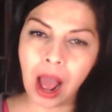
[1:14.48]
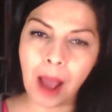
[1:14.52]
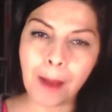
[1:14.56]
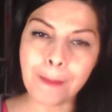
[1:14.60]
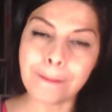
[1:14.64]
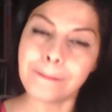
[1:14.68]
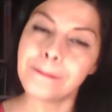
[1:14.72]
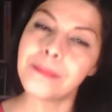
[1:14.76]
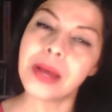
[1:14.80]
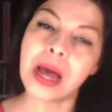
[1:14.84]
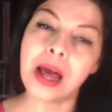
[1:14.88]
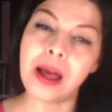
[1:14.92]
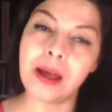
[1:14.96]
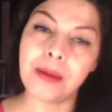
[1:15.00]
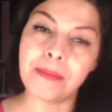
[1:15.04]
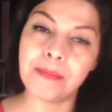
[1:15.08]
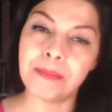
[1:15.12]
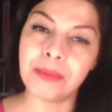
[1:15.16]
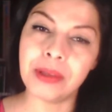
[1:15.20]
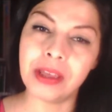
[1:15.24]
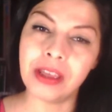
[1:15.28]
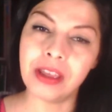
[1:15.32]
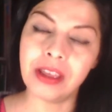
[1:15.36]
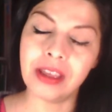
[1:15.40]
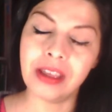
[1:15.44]
bump.
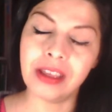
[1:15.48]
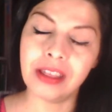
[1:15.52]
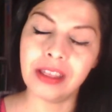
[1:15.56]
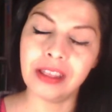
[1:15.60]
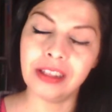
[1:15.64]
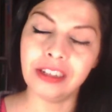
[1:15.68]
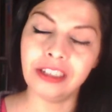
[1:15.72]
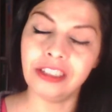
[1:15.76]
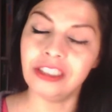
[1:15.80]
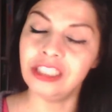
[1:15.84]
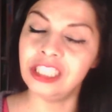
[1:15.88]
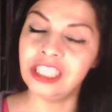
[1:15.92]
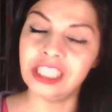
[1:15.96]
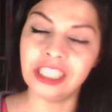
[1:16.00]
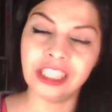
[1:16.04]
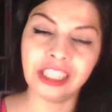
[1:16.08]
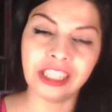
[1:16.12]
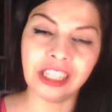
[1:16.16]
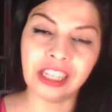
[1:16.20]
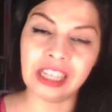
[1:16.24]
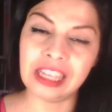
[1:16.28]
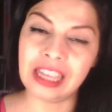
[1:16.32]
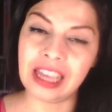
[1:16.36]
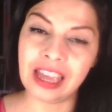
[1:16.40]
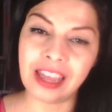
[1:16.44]
You're
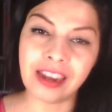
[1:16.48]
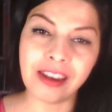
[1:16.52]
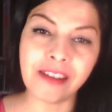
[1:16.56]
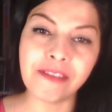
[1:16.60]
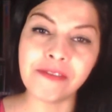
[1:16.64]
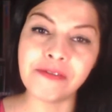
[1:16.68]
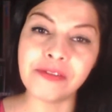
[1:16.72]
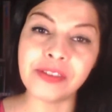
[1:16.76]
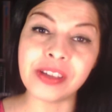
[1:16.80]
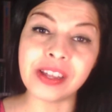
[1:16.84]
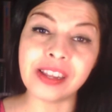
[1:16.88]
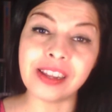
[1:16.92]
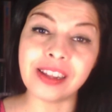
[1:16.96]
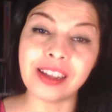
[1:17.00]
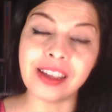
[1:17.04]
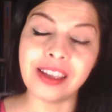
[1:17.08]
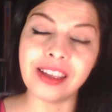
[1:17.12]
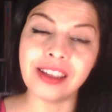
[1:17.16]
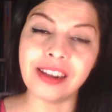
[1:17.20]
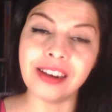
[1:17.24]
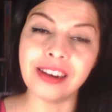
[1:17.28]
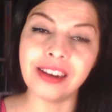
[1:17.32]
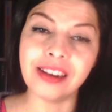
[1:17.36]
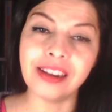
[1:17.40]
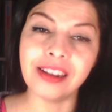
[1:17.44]
just gonna feel
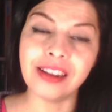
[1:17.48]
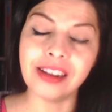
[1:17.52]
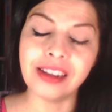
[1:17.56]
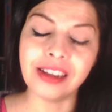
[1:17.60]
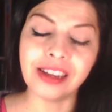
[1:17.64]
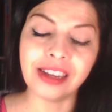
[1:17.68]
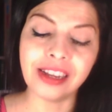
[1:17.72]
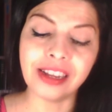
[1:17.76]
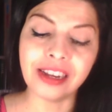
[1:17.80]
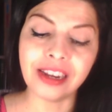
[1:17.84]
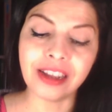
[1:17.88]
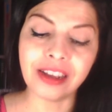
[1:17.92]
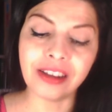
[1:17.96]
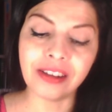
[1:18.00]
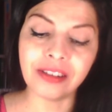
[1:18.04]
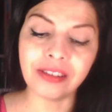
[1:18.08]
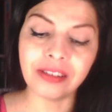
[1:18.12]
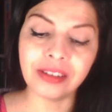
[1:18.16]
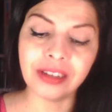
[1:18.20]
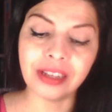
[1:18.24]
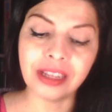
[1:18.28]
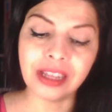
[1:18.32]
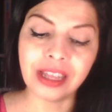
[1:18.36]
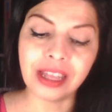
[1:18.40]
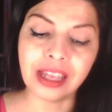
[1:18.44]
it, you
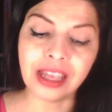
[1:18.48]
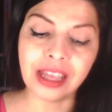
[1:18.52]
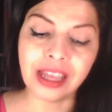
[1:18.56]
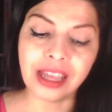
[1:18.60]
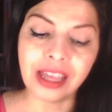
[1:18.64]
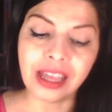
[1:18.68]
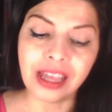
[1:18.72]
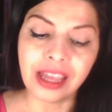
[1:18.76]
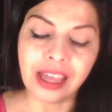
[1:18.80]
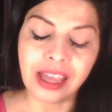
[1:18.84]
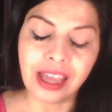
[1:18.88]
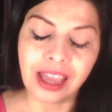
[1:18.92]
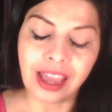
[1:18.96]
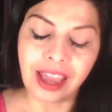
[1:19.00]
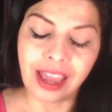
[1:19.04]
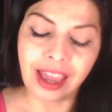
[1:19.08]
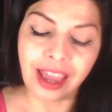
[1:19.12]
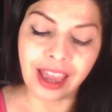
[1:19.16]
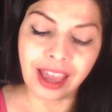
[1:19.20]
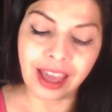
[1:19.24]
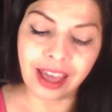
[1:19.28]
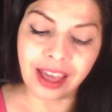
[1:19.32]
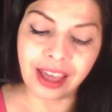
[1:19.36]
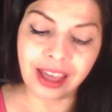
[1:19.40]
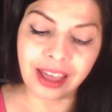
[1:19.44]
know?
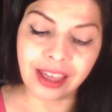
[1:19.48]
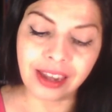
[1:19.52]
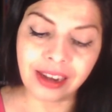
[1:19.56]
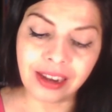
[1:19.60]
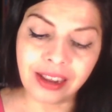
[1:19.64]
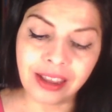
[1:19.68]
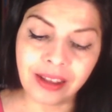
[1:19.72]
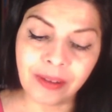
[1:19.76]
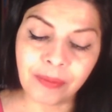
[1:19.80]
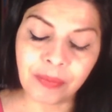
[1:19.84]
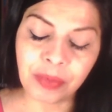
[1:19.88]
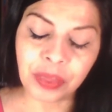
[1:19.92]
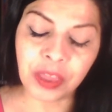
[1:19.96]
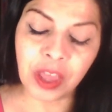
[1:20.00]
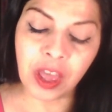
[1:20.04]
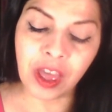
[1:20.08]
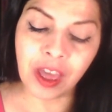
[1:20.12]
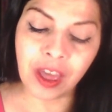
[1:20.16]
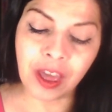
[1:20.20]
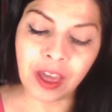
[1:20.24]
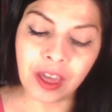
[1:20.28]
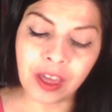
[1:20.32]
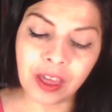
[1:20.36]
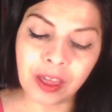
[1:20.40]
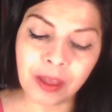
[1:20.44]
And
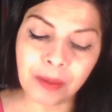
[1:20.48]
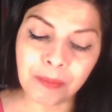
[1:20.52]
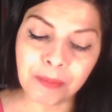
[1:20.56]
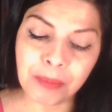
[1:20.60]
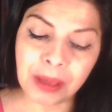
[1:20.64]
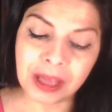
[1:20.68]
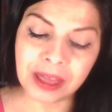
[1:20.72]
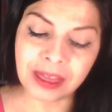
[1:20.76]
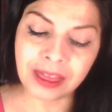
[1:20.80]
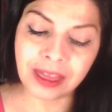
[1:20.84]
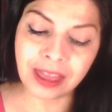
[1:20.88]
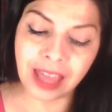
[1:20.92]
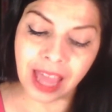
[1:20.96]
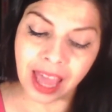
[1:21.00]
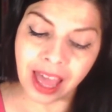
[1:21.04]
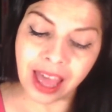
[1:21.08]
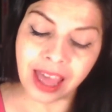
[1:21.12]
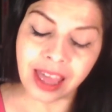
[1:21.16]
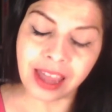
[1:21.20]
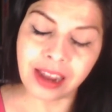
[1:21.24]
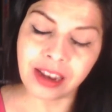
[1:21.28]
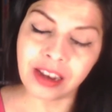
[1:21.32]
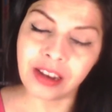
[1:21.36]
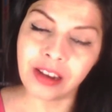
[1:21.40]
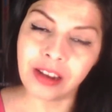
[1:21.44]

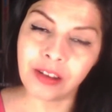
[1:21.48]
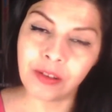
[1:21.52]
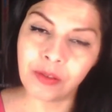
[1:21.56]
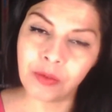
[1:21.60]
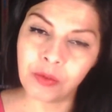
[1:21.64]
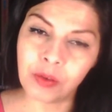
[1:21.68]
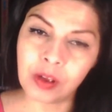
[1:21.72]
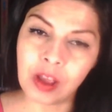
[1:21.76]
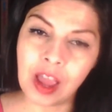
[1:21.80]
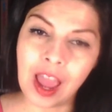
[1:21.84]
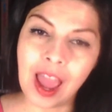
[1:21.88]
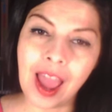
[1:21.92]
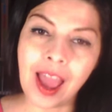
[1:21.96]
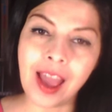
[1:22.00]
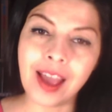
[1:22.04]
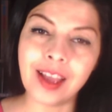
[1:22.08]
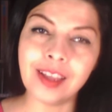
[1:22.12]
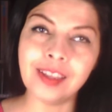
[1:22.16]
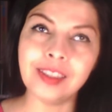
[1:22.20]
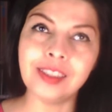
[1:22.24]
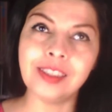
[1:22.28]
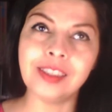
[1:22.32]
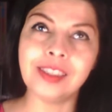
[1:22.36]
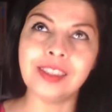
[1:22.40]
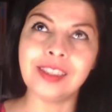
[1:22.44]
then,
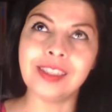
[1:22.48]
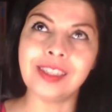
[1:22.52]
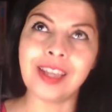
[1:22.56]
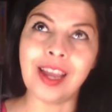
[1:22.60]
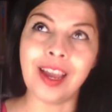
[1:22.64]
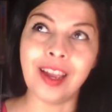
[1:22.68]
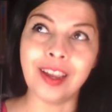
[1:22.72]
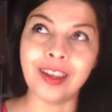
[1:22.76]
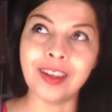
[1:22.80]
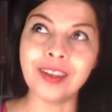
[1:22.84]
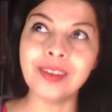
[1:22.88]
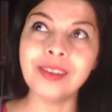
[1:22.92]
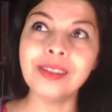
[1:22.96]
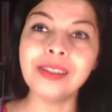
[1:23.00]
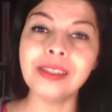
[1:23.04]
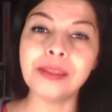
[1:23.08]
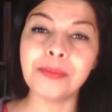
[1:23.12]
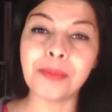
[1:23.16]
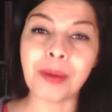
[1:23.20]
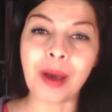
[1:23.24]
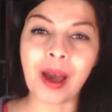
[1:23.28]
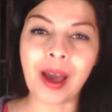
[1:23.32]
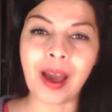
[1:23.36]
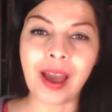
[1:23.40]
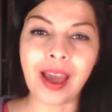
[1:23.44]
as time goes
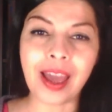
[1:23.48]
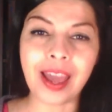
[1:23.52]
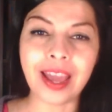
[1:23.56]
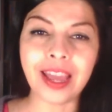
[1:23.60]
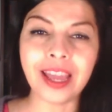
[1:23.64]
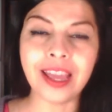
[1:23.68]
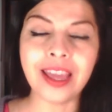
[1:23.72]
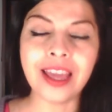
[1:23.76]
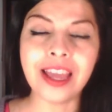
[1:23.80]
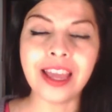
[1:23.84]
by,